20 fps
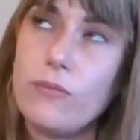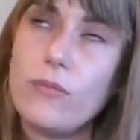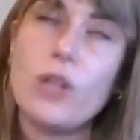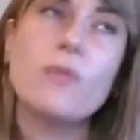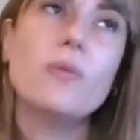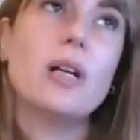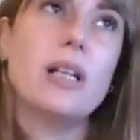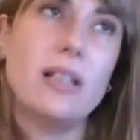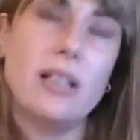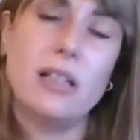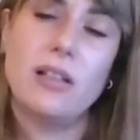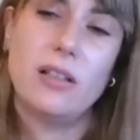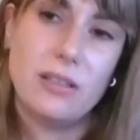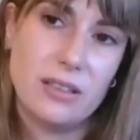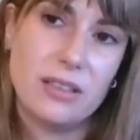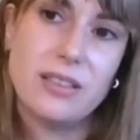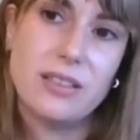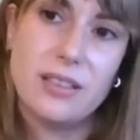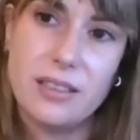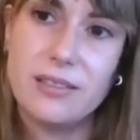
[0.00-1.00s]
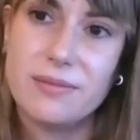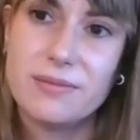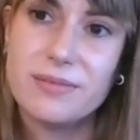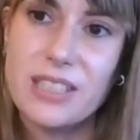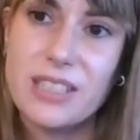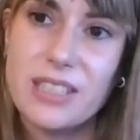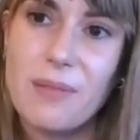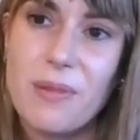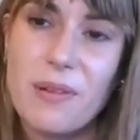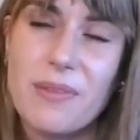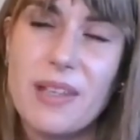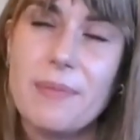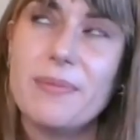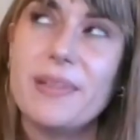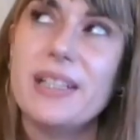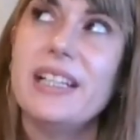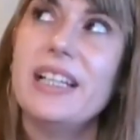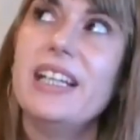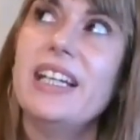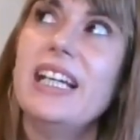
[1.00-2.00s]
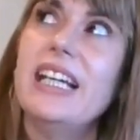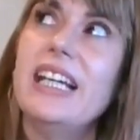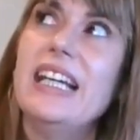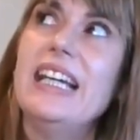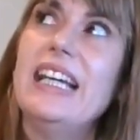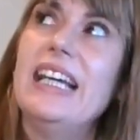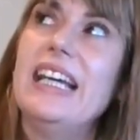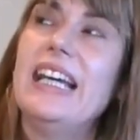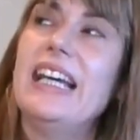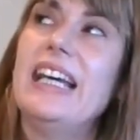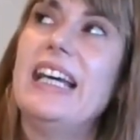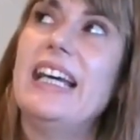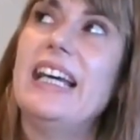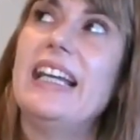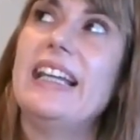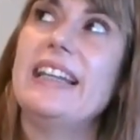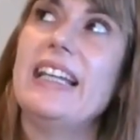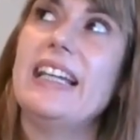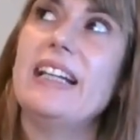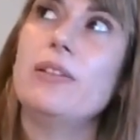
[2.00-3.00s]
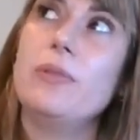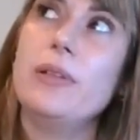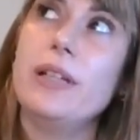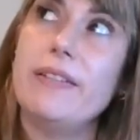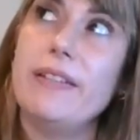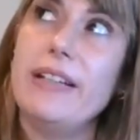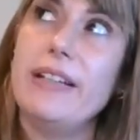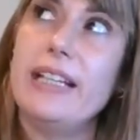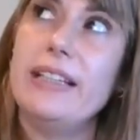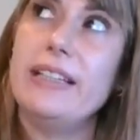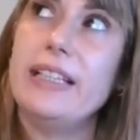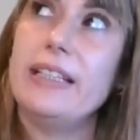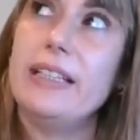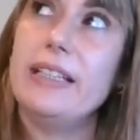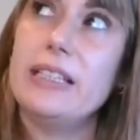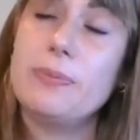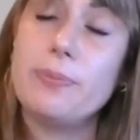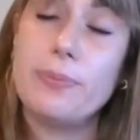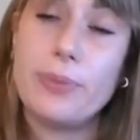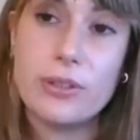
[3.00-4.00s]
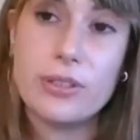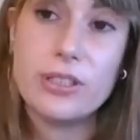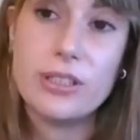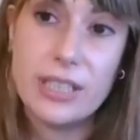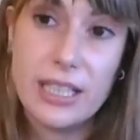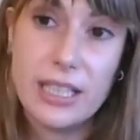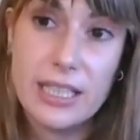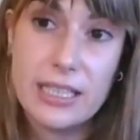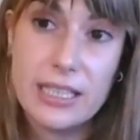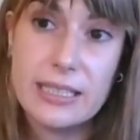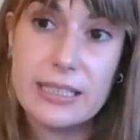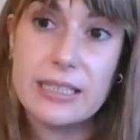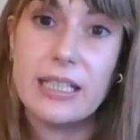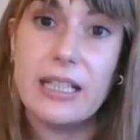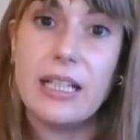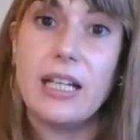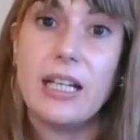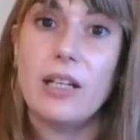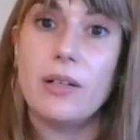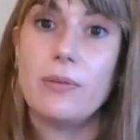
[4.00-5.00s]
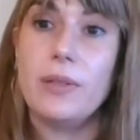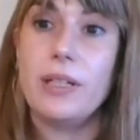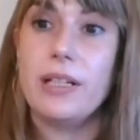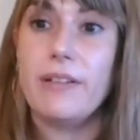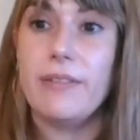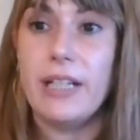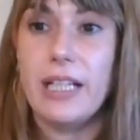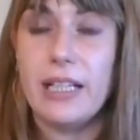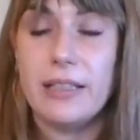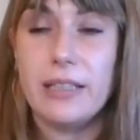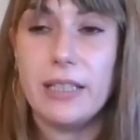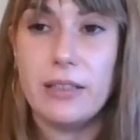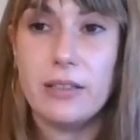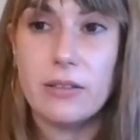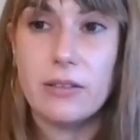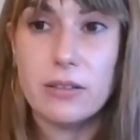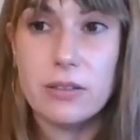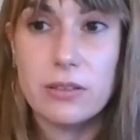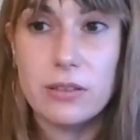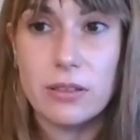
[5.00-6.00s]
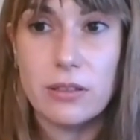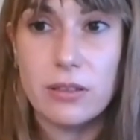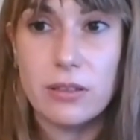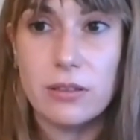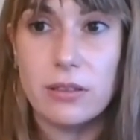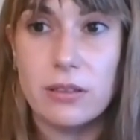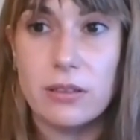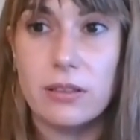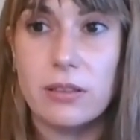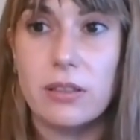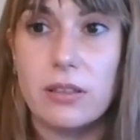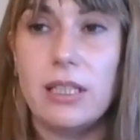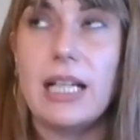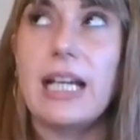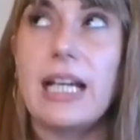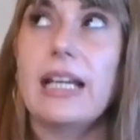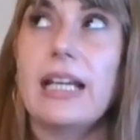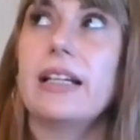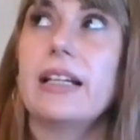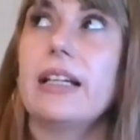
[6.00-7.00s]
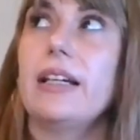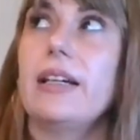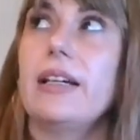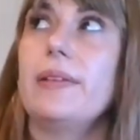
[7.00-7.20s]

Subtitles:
well, some of them. And then we created these posters. We created also like